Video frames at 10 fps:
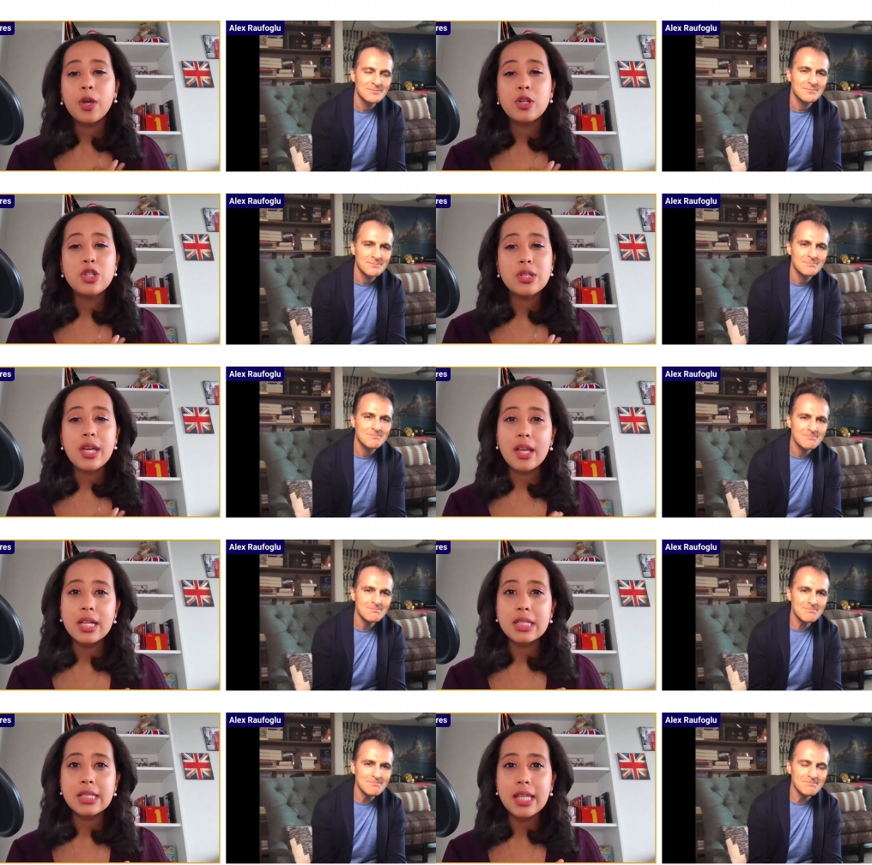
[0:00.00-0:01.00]
Speaker 1: could you tell
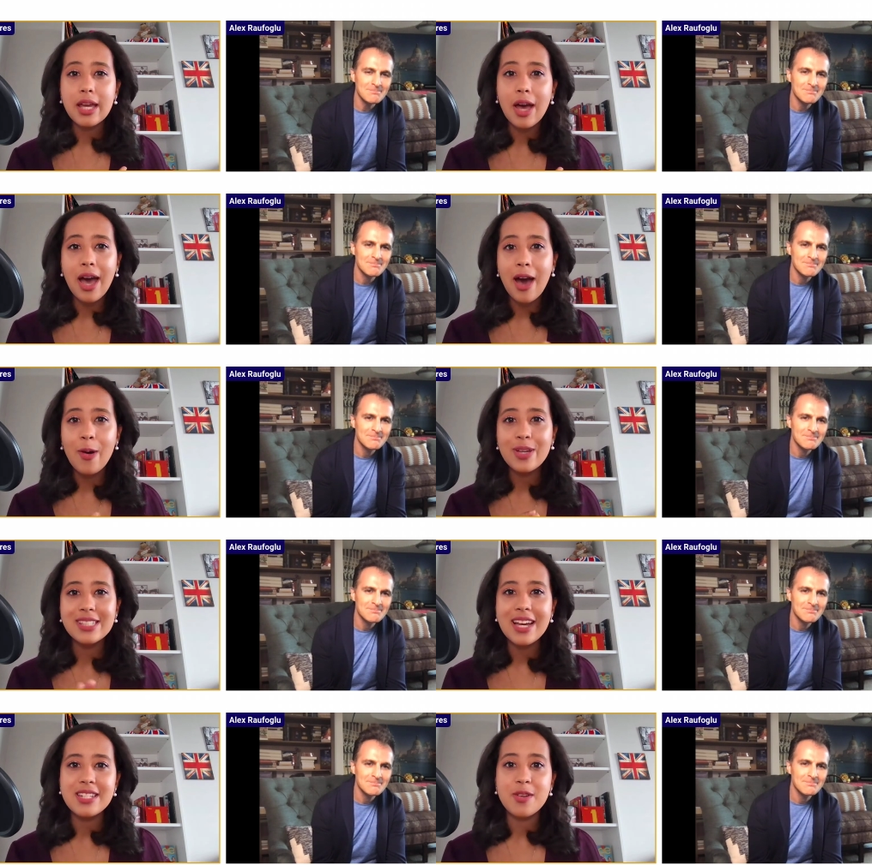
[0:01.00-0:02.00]
us like how is
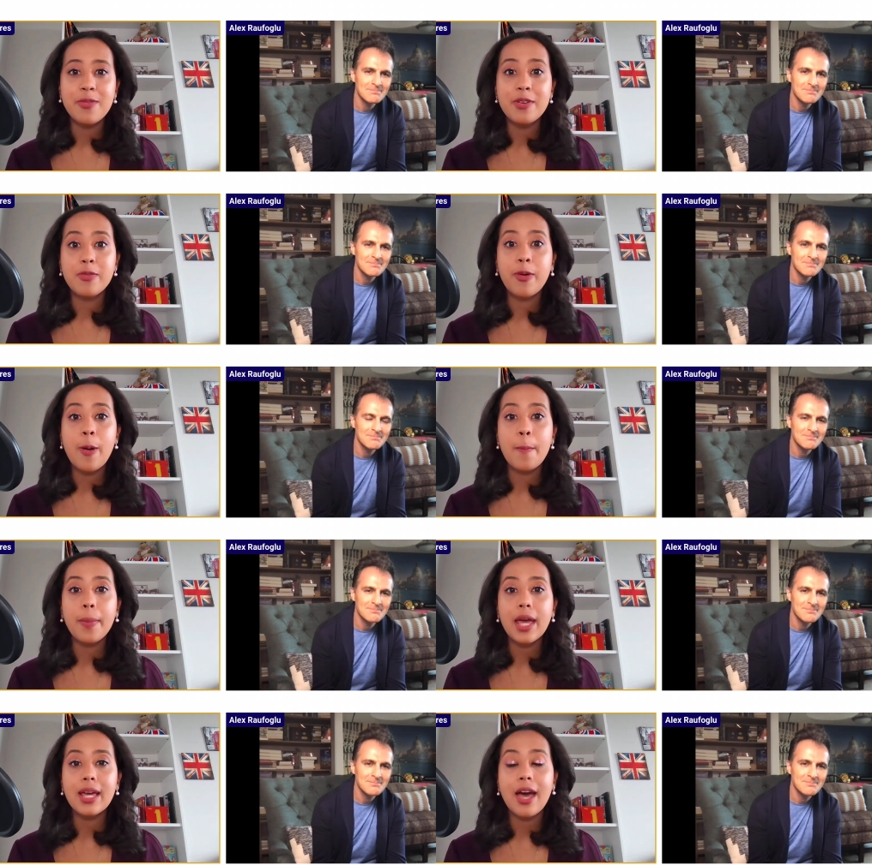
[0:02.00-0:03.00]
that different from
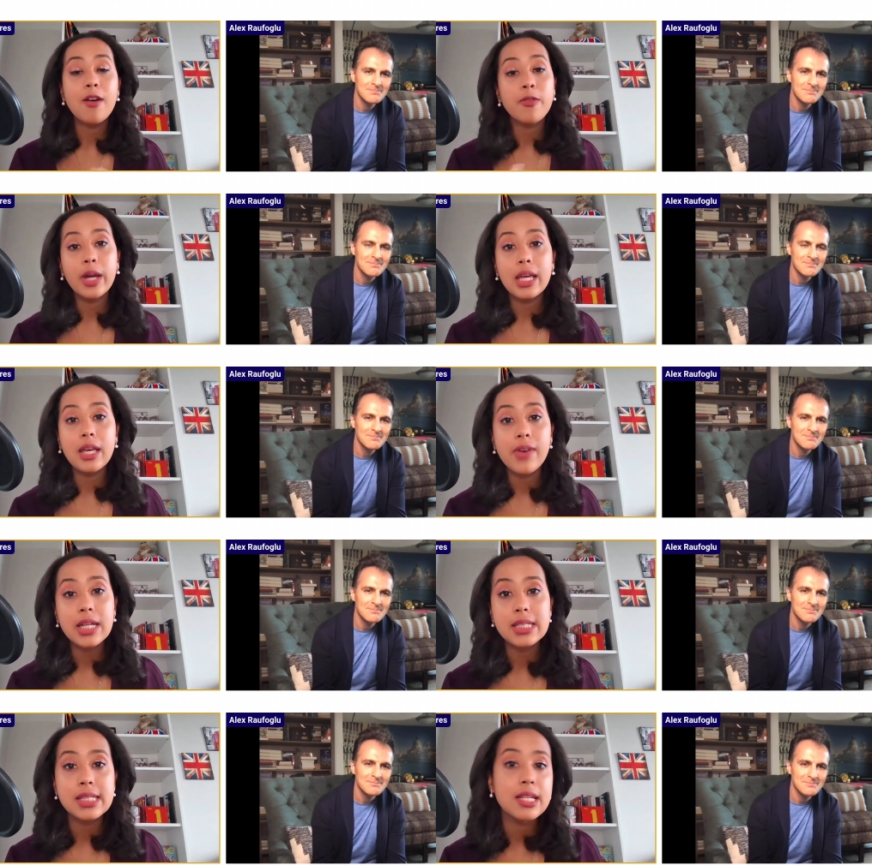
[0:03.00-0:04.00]
like covering
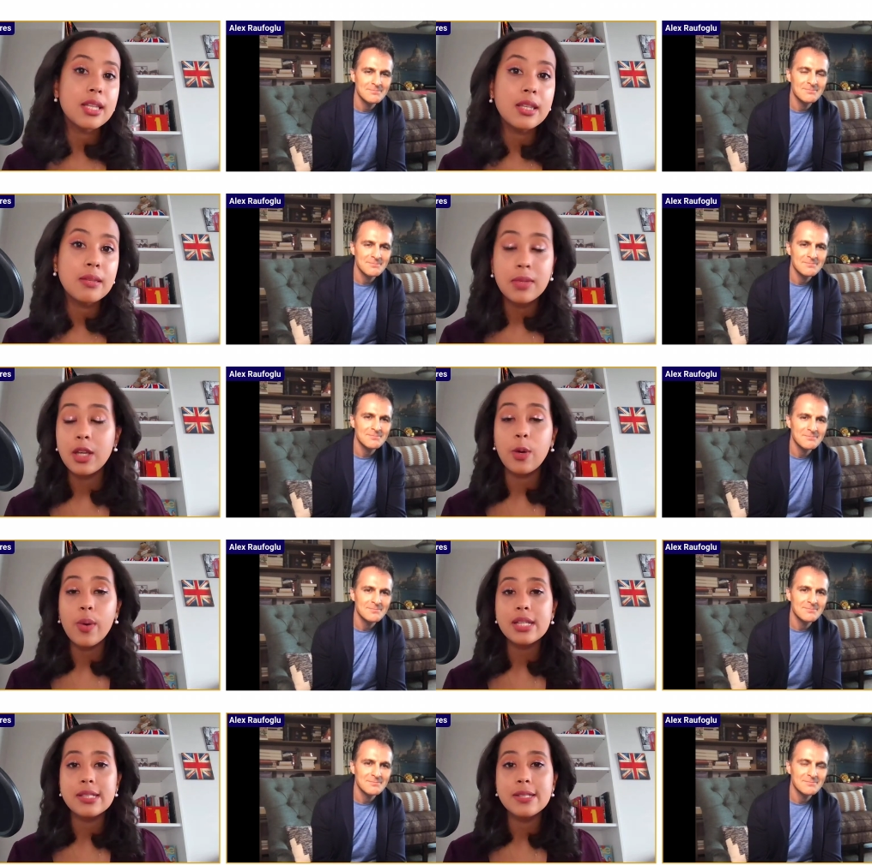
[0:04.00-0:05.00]
events in the
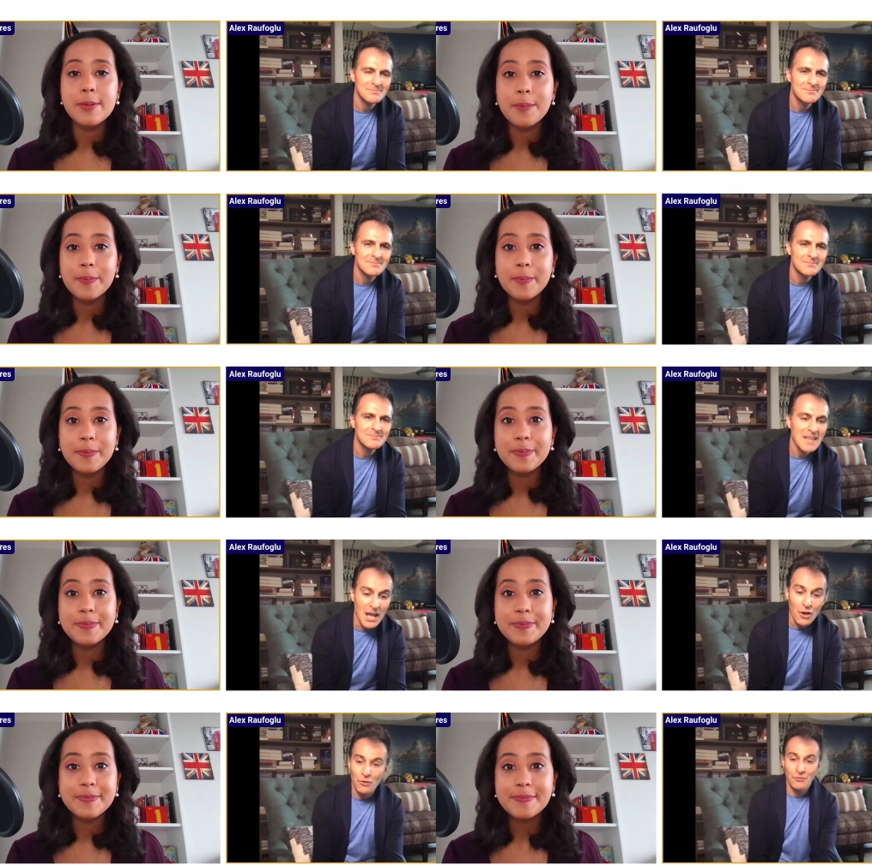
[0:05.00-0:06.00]
US?
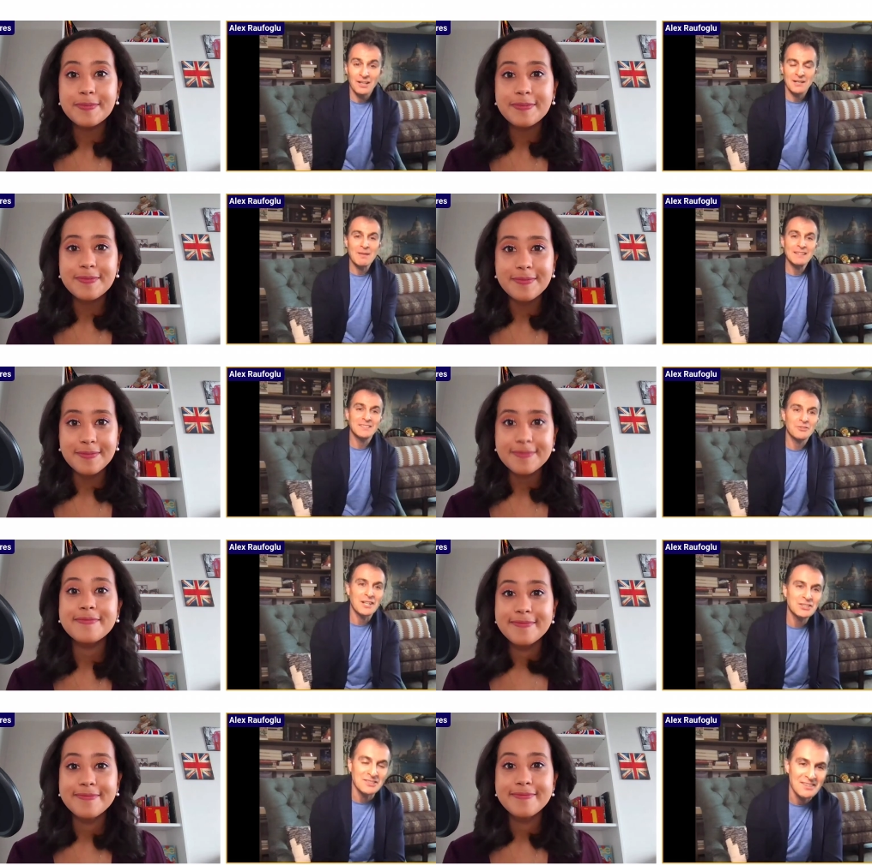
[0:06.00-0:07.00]
Speaker 2: Oh, what an amazing
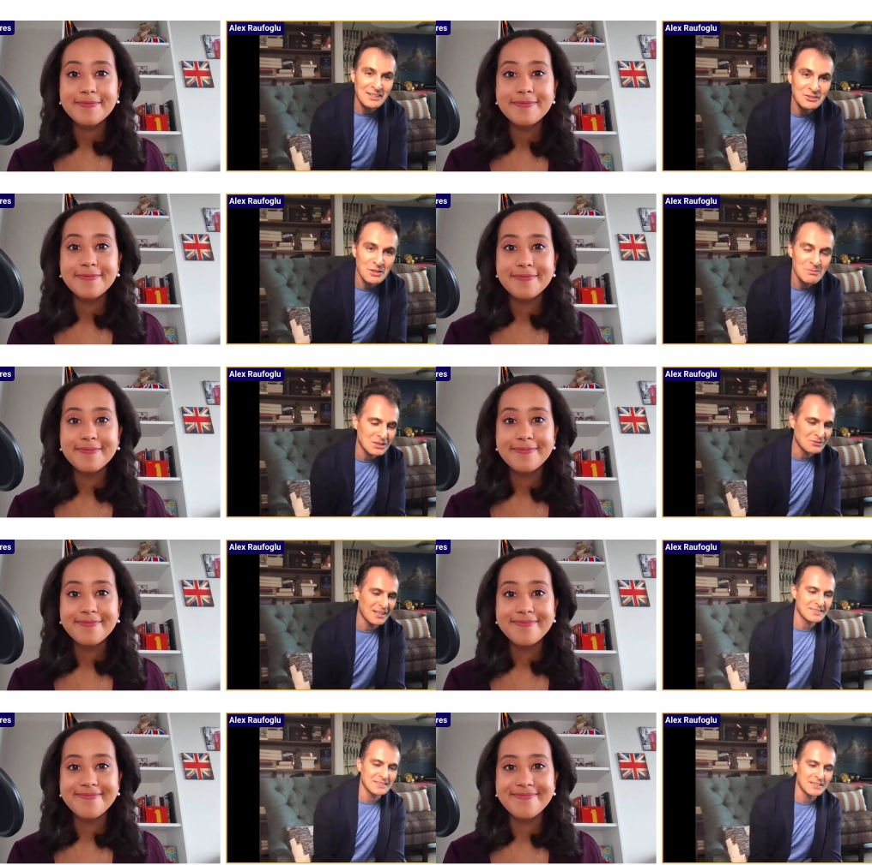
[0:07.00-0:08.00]
question! Thank you so much for
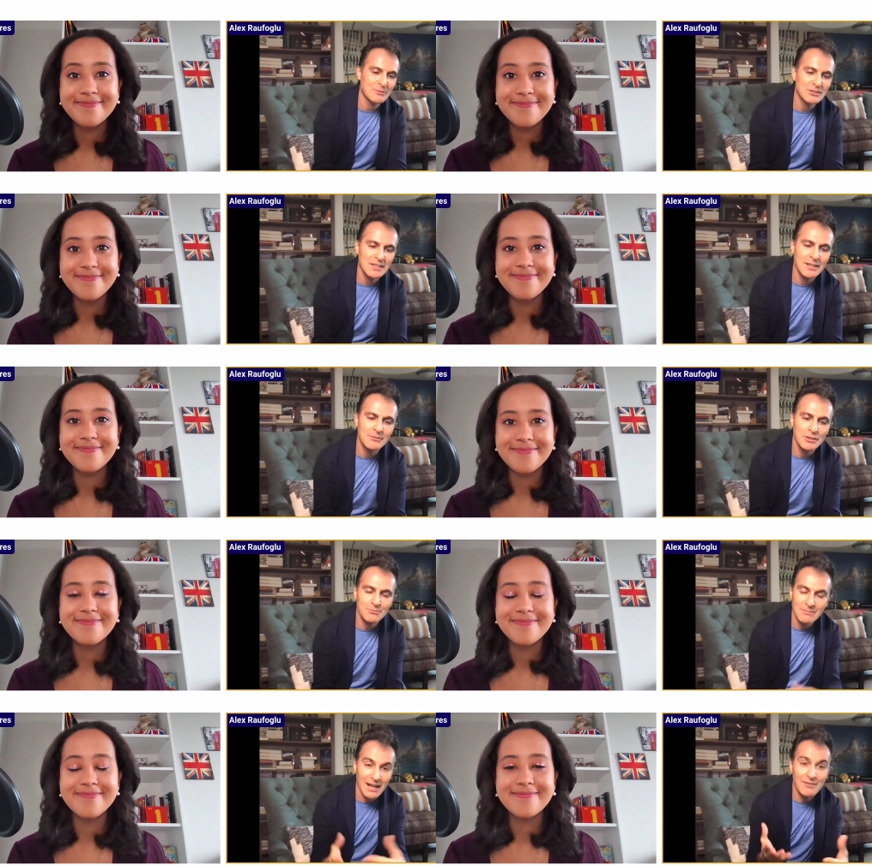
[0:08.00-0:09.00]
asking that because uh, you
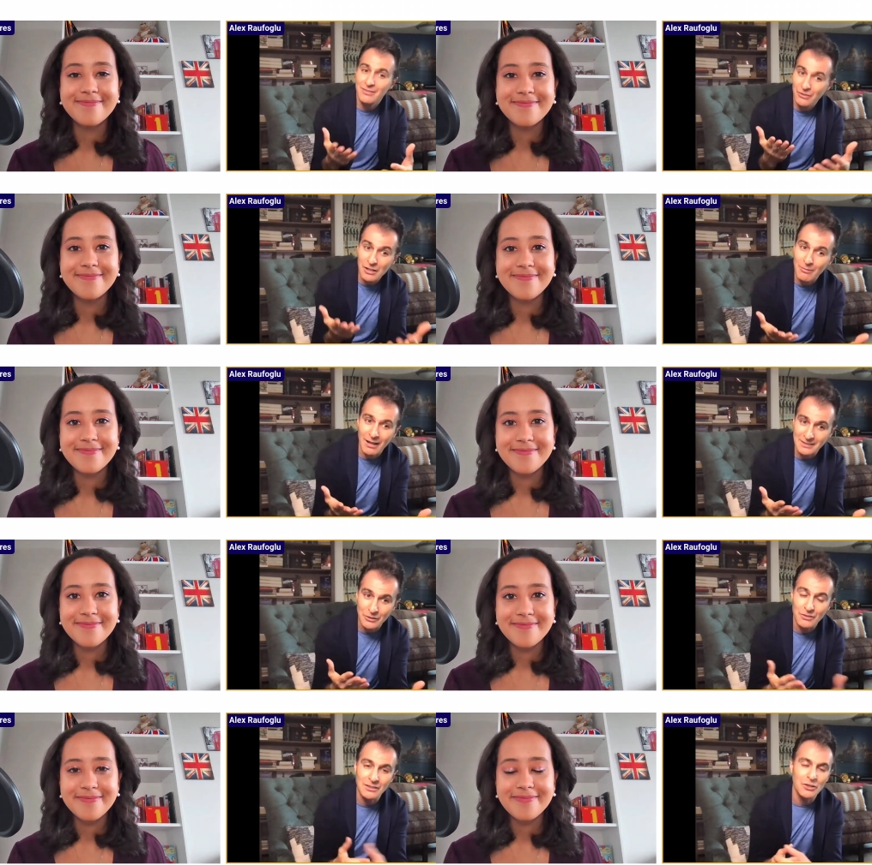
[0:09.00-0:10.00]
know I have thought about that
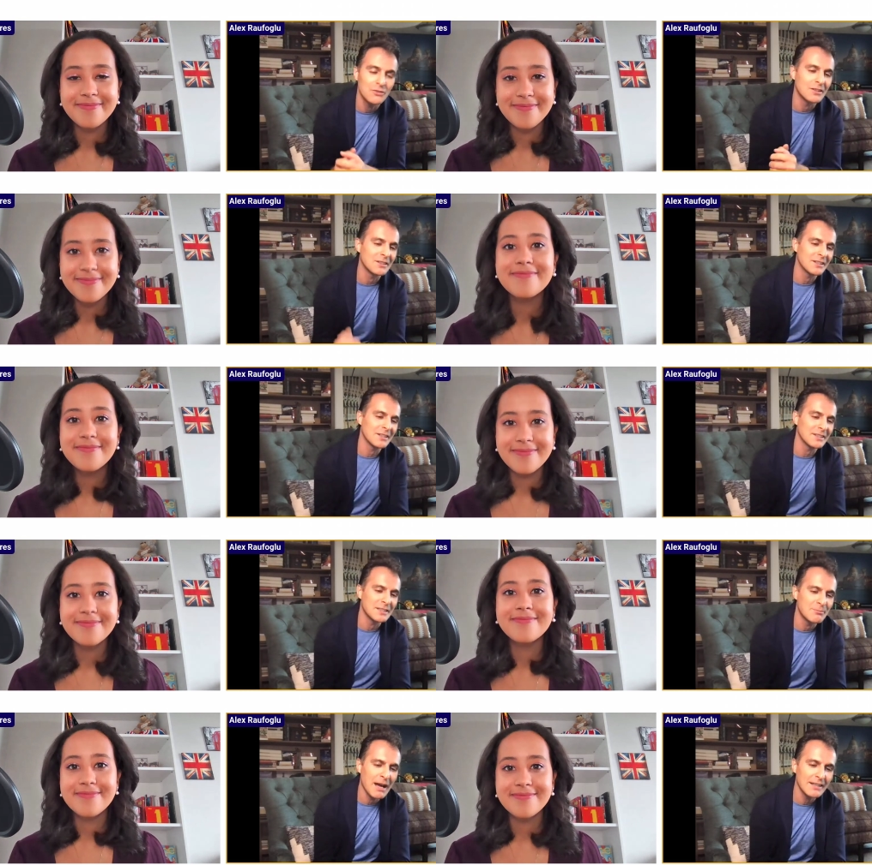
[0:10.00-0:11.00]
over and over uh, in
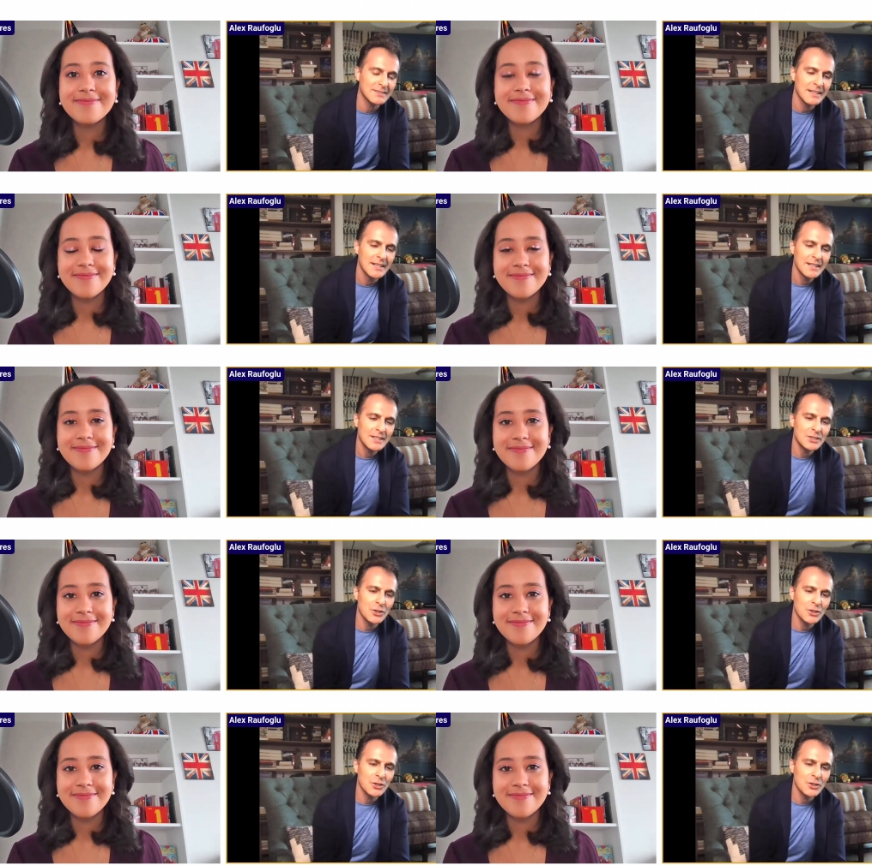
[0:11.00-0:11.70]
the past you